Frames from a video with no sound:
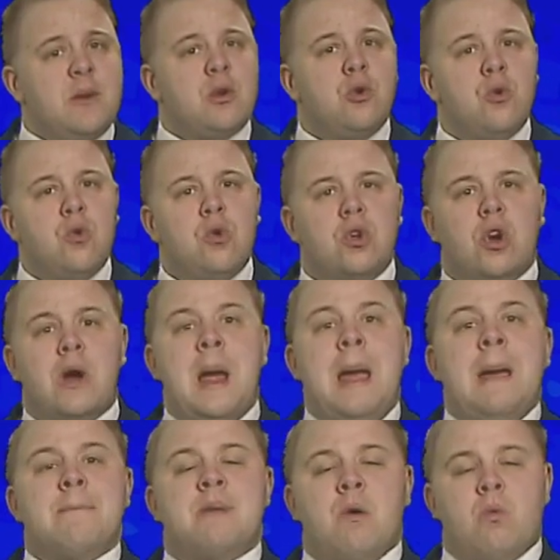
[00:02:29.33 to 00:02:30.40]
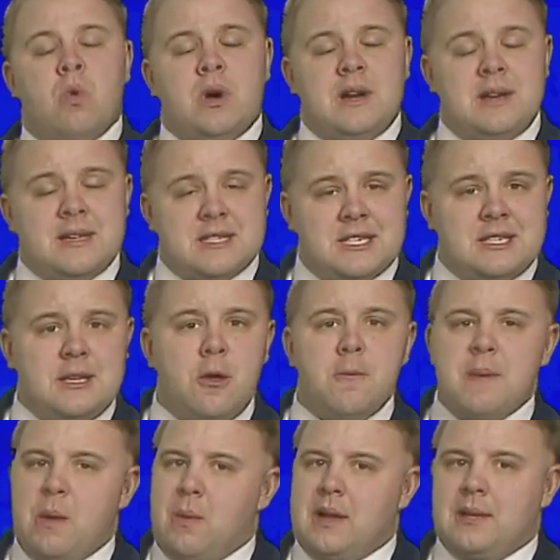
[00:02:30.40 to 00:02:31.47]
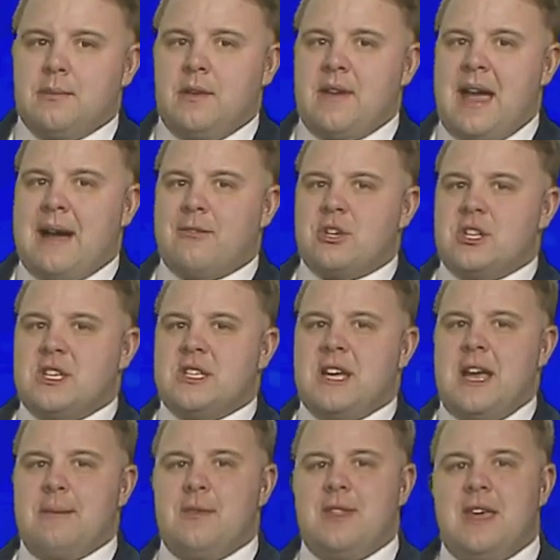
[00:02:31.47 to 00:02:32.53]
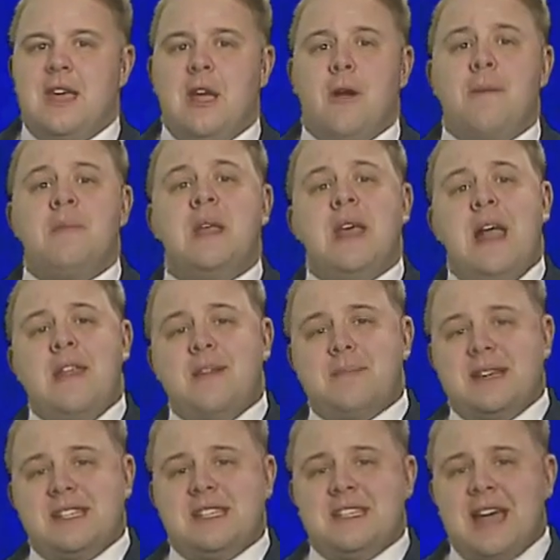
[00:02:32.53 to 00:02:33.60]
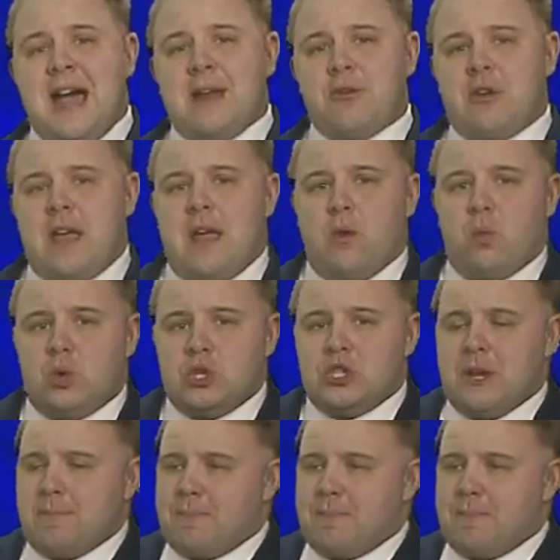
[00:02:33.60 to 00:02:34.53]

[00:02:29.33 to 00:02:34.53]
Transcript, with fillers: cooler, but we're going to still be well above average this time of the year. And then by Saturday, we'll jump